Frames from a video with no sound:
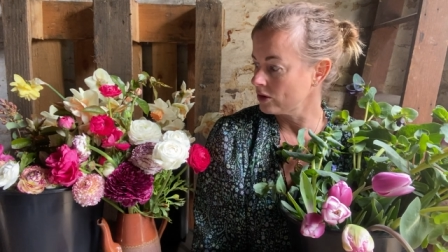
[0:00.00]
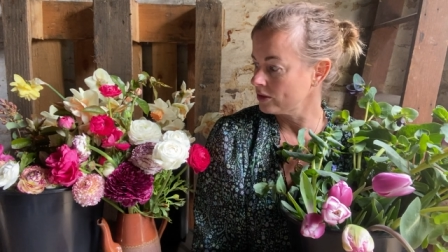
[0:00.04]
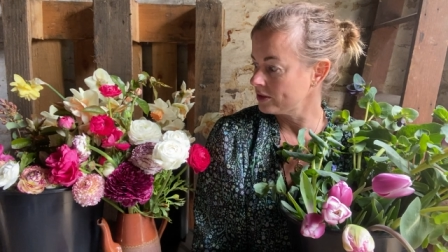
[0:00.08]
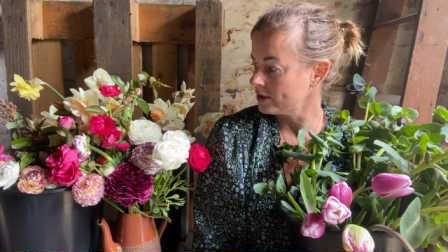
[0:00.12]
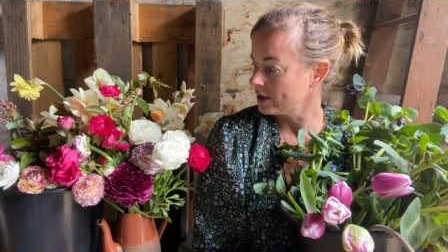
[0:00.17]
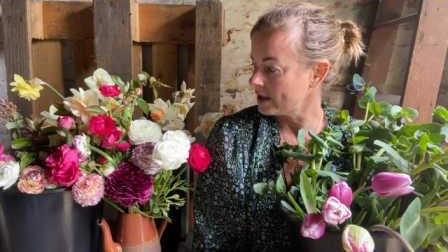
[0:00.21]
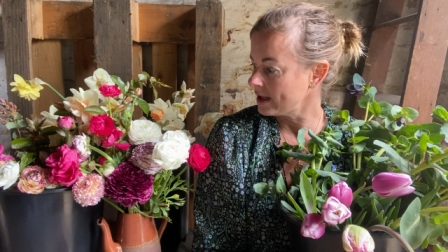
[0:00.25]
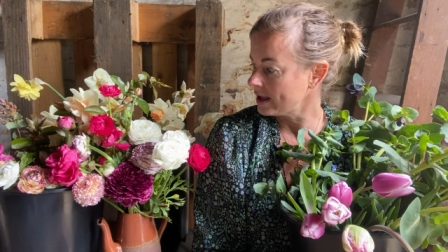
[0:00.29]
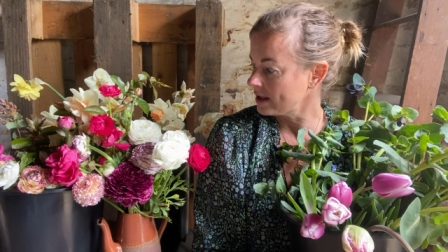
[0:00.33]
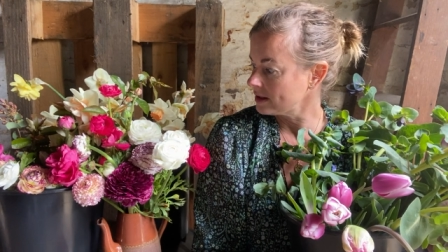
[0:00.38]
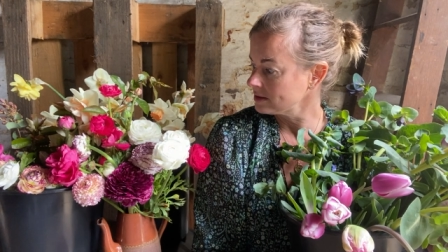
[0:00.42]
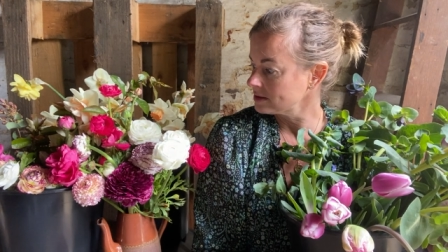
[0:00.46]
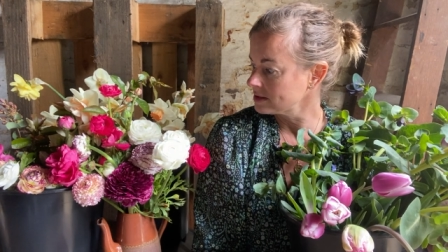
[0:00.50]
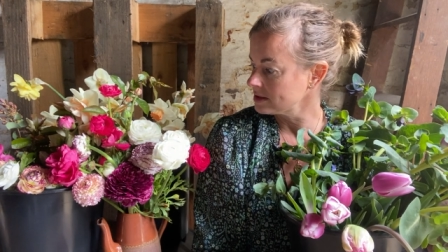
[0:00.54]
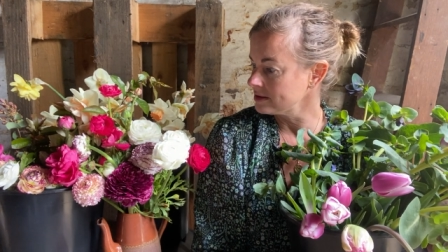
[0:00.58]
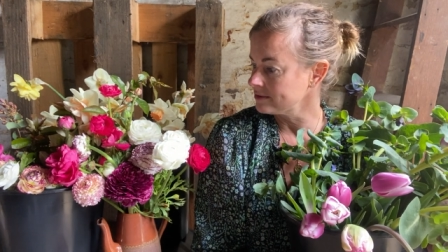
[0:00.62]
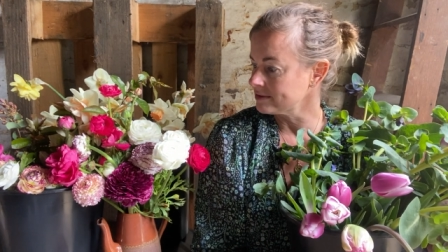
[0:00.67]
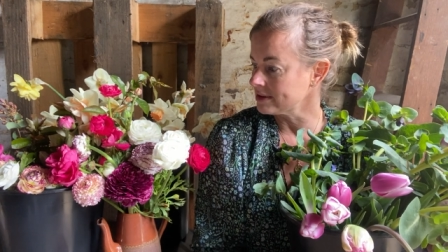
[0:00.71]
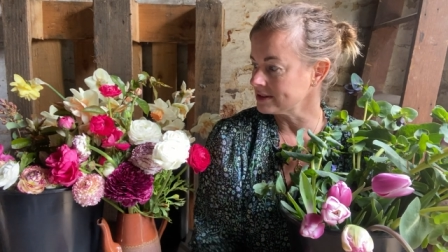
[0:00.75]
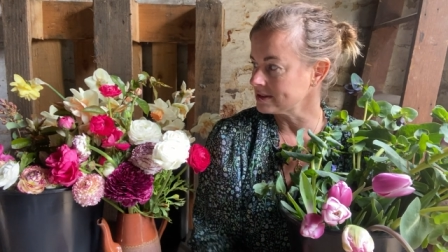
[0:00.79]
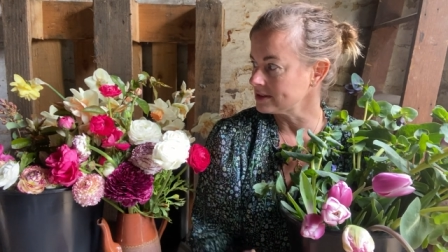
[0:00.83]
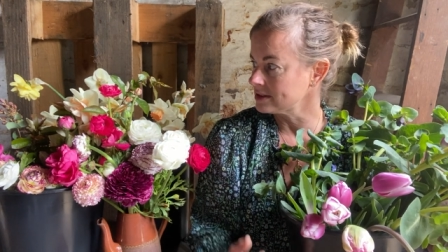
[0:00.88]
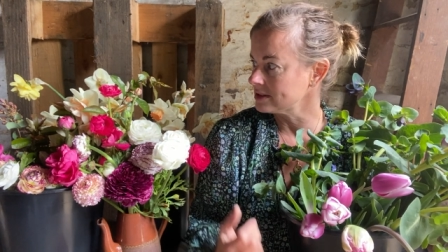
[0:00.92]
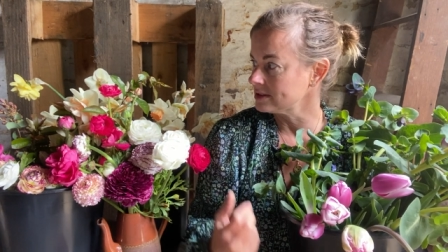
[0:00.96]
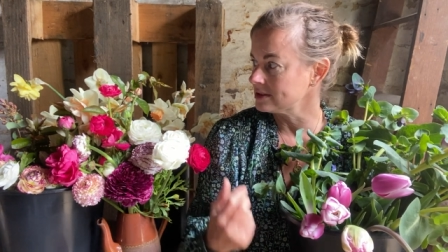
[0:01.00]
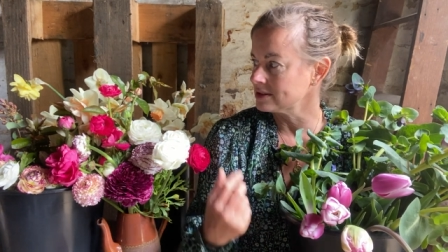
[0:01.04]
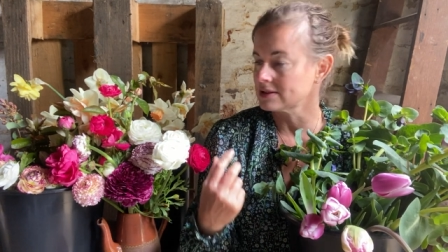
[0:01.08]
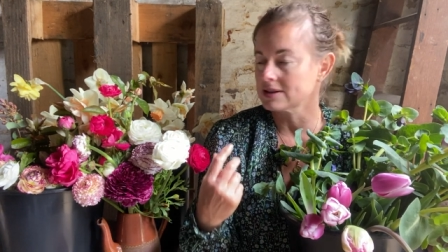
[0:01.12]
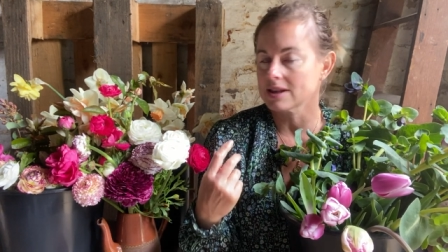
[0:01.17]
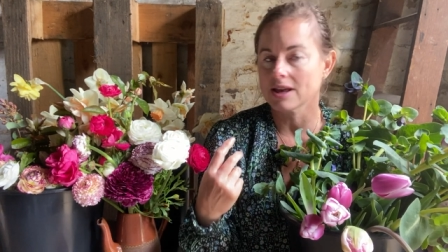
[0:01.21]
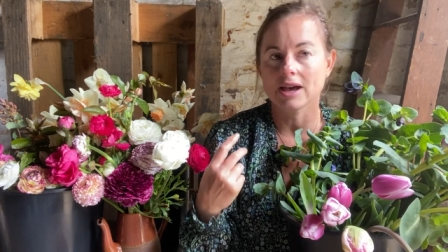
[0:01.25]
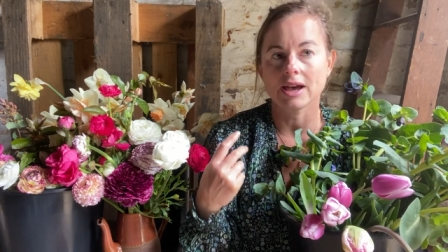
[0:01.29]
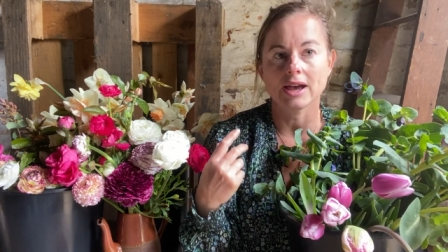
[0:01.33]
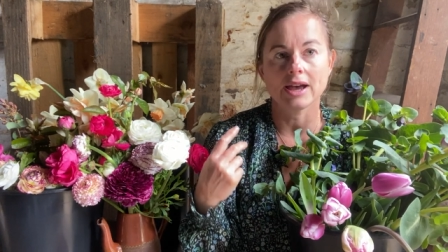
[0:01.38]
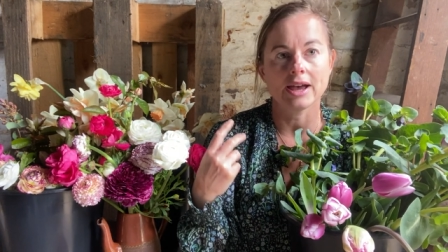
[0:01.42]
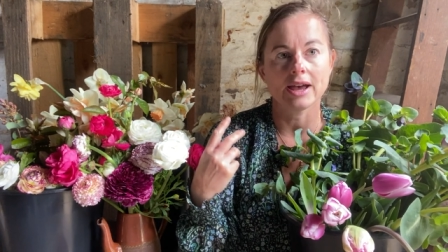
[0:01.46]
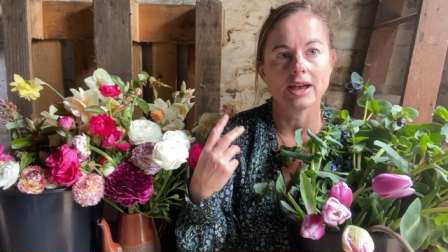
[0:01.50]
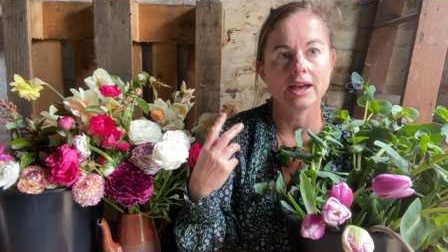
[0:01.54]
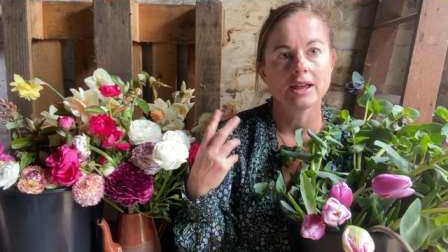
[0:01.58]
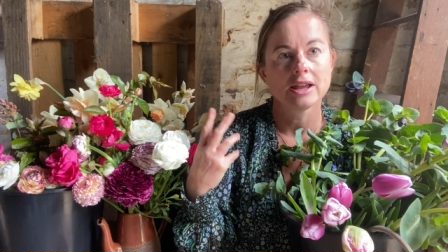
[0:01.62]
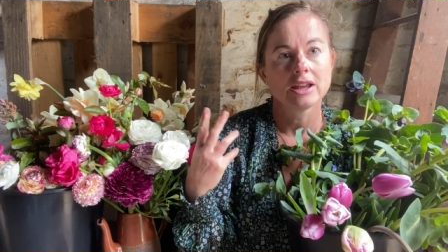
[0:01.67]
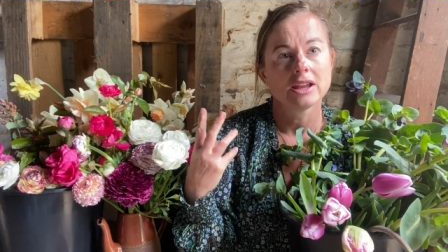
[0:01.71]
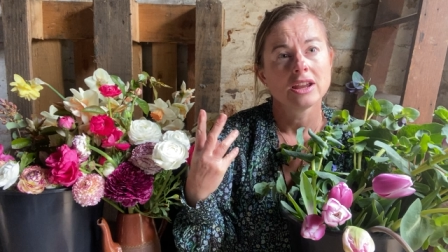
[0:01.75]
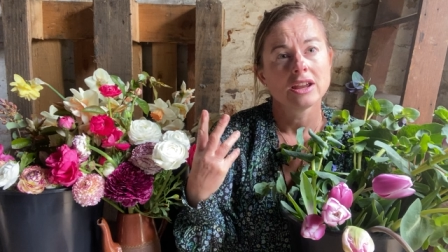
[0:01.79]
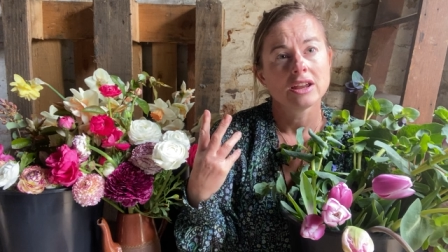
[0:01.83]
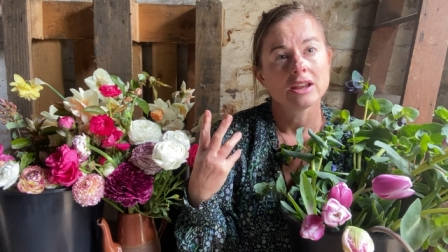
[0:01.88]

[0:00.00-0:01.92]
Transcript: the elderly residents there,